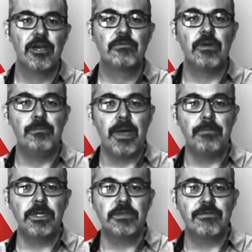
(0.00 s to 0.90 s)

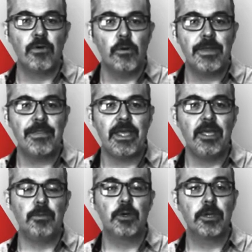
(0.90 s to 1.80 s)
Remember to format the
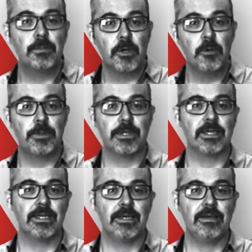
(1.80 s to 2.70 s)
ebook
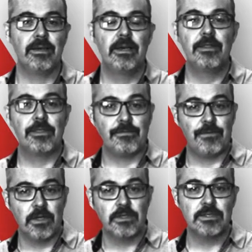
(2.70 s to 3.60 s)
appropriately. The
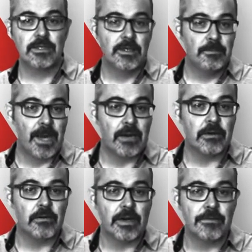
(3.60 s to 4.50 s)
font,
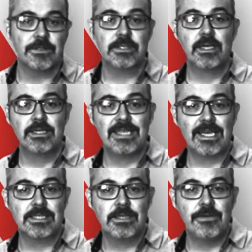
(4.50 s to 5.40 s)
paragraphs,
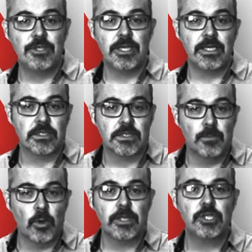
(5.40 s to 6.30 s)
text division into
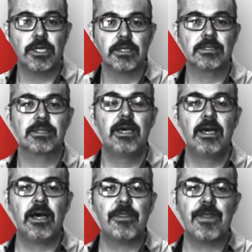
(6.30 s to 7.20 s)
smaller chunks
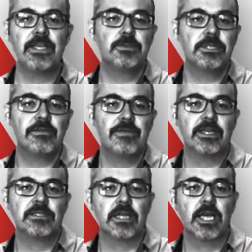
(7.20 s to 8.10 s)
are things which
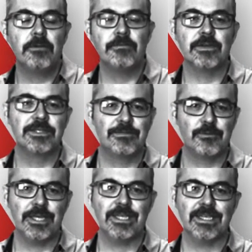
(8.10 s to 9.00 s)
affect the comfort of
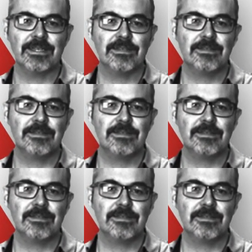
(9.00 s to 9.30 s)
reading.